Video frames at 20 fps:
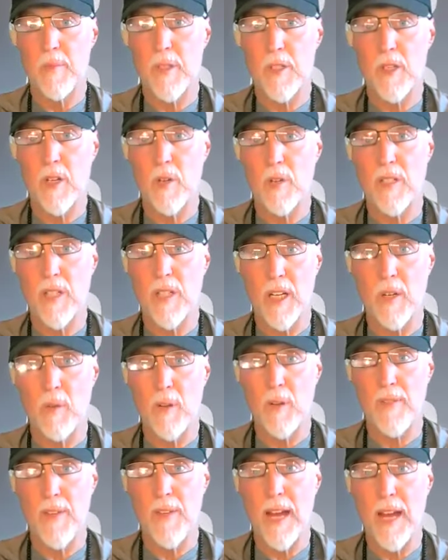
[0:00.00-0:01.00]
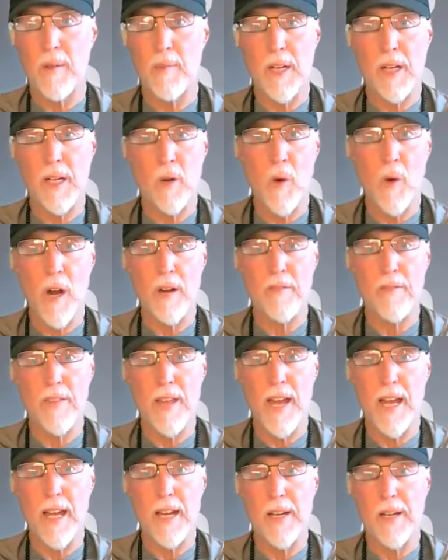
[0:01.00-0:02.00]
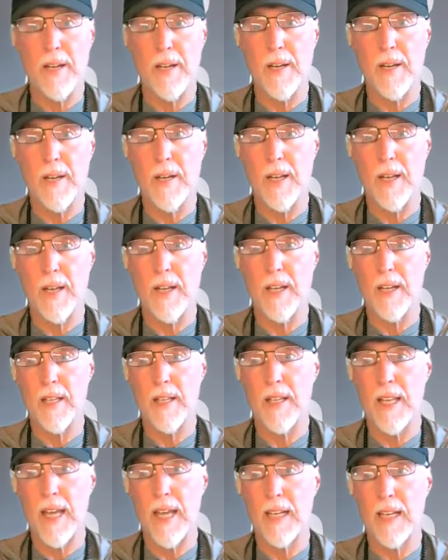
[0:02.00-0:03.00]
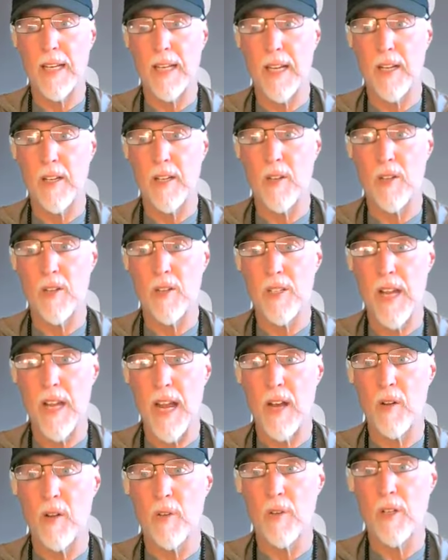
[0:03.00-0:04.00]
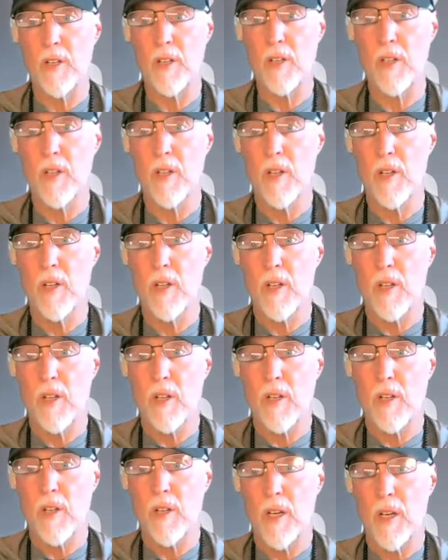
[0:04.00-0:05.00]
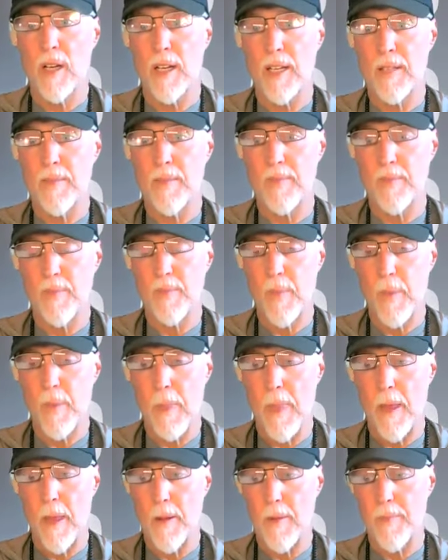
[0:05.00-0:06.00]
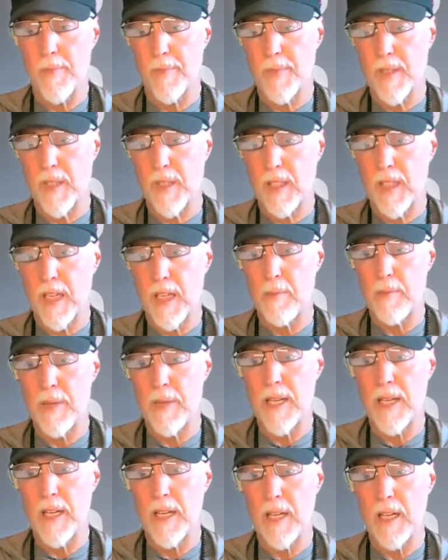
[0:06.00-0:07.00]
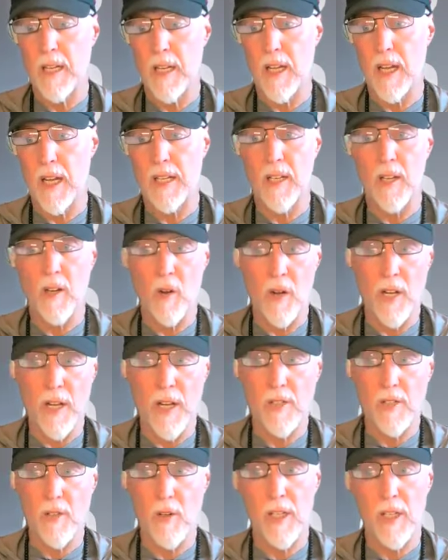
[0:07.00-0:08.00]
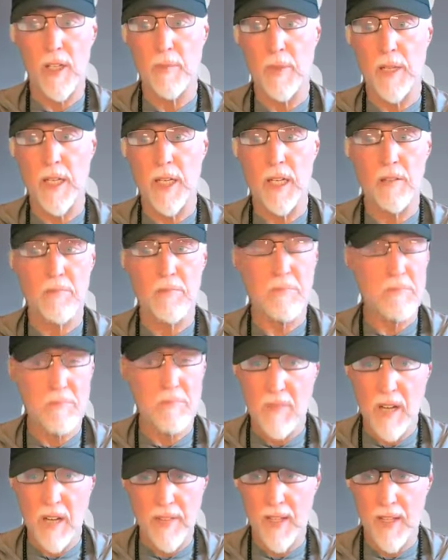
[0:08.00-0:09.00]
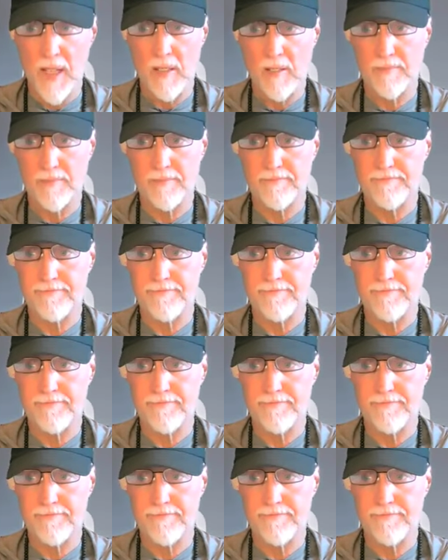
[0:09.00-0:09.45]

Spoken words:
So sitting with that, being aware of that, that inner sound, um, can be an annoyance or it can be nothing.